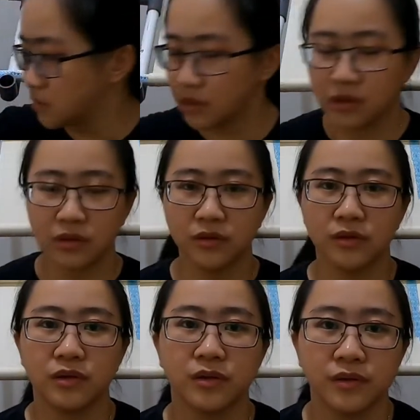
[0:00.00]

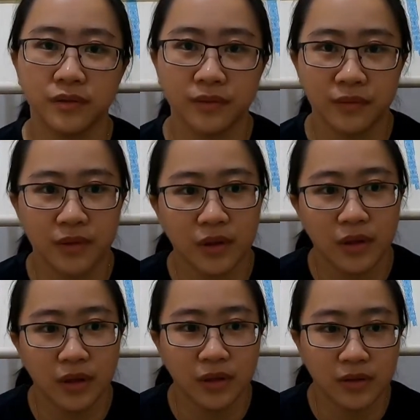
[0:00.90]
So
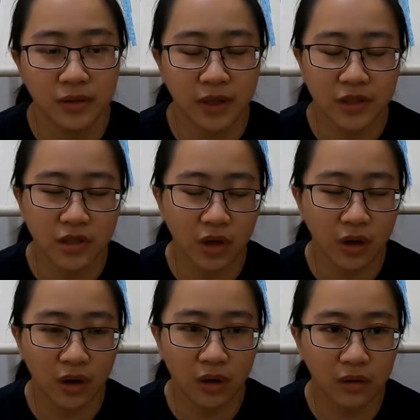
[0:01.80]
that's
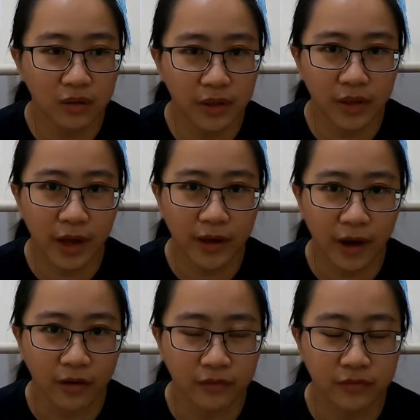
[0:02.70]
all that I
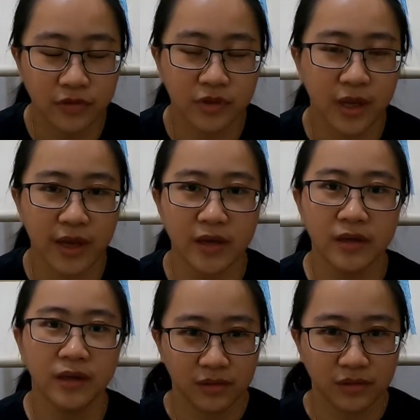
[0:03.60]
have to
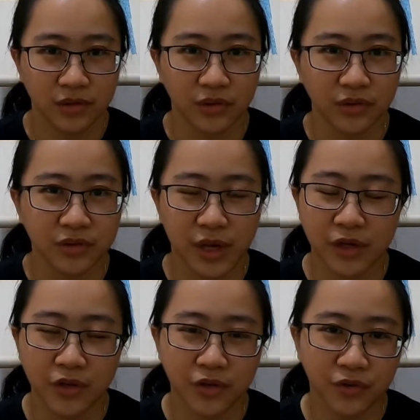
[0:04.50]
say. So
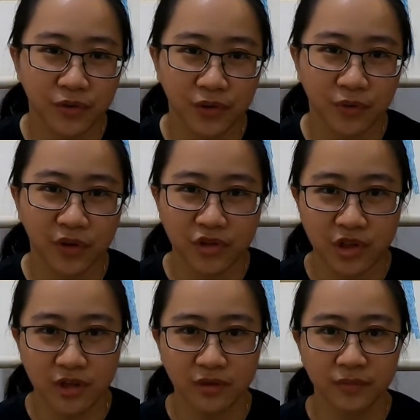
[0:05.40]
thank you for
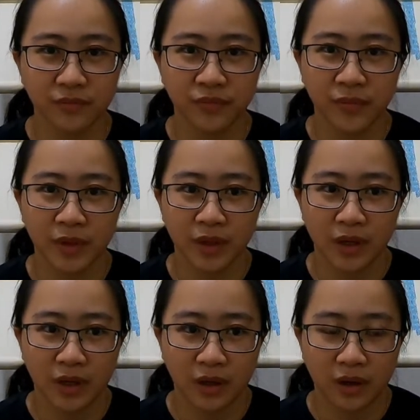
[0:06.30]
watching,
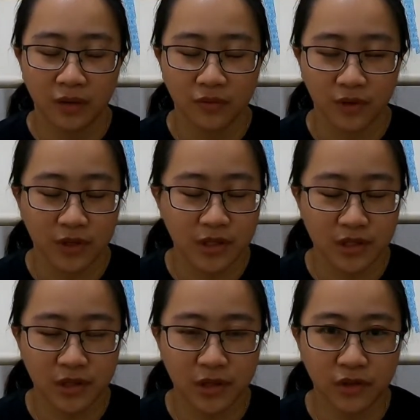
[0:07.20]
for
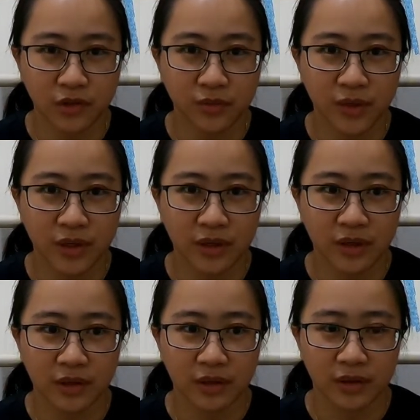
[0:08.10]
listening to me,
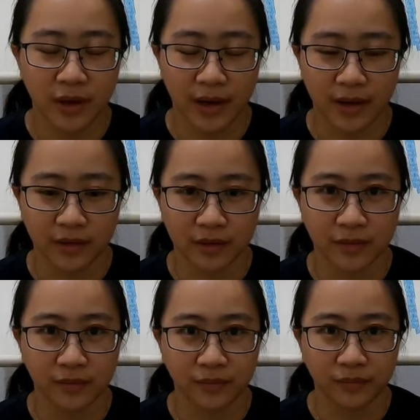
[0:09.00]

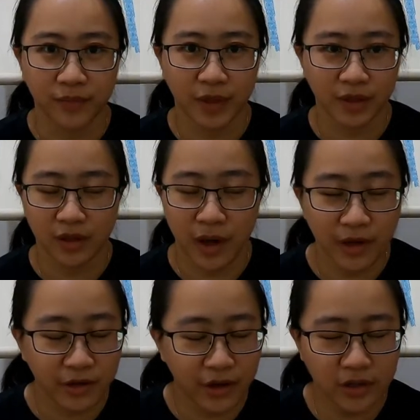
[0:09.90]
and
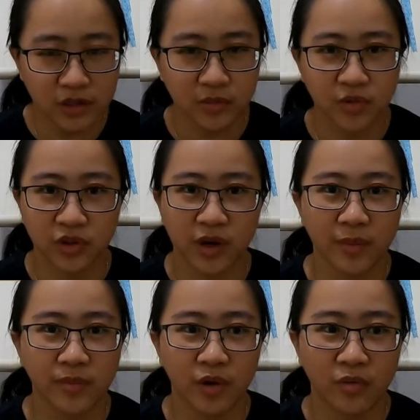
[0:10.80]
liking,
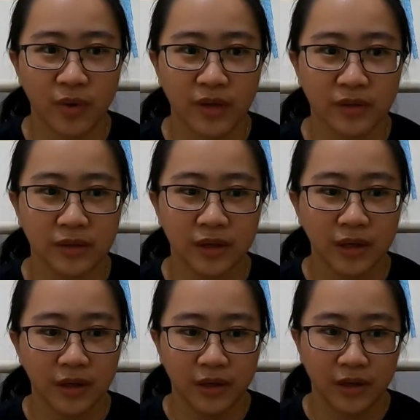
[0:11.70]
subscribe, comment.
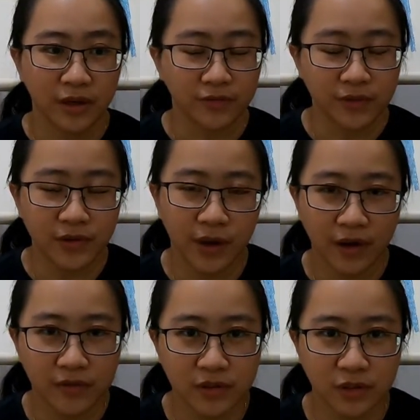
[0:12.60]
If you
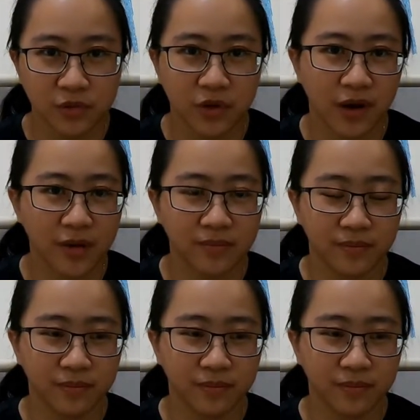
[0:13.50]
haven't subscribed,